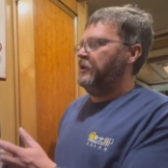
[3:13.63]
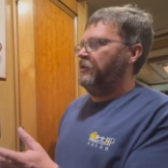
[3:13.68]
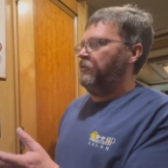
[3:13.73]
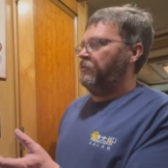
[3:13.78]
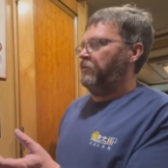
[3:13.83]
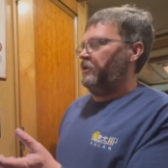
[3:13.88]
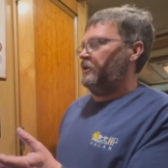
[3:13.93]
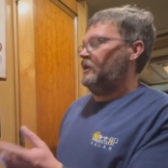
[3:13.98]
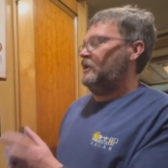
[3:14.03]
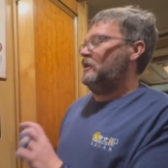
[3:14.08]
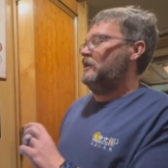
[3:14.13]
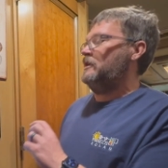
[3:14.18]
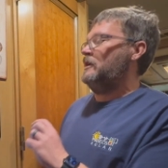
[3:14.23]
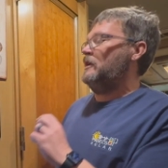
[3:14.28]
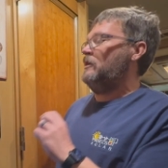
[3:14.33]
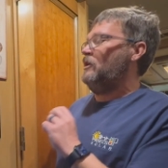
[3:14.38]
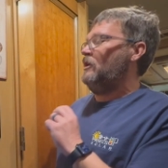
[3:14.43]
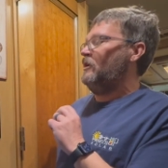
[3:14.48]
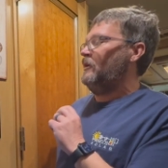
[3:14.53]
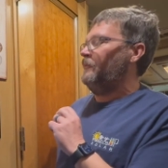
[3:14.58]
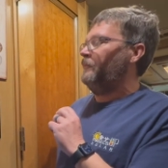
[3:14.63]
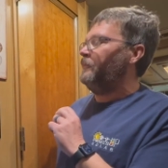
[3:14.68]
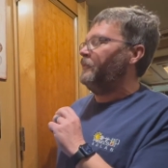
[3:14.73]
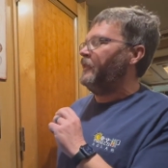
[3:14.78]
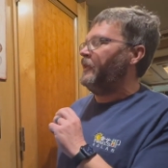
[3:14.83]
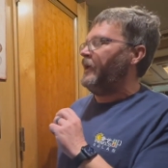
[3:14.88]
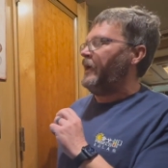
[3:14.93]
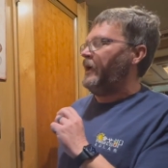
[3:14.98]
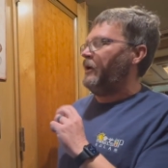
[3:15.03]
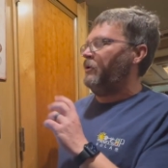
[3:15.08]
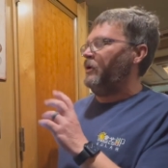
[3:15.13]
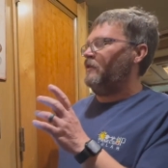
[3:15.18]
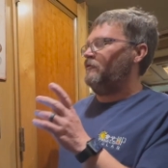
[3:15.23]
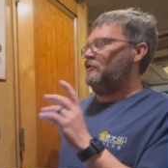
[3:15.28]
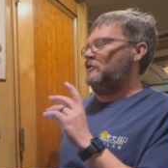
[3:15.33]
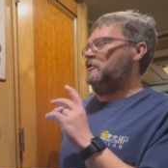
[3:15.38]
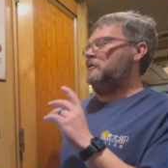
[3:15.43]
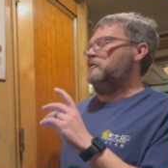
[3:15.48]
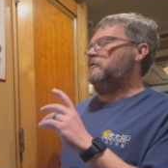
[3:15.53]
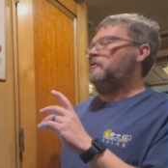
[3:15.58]
We're getting there.
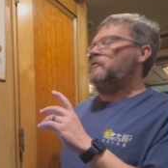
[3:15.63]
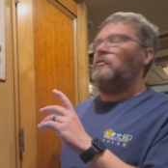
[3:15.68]
However,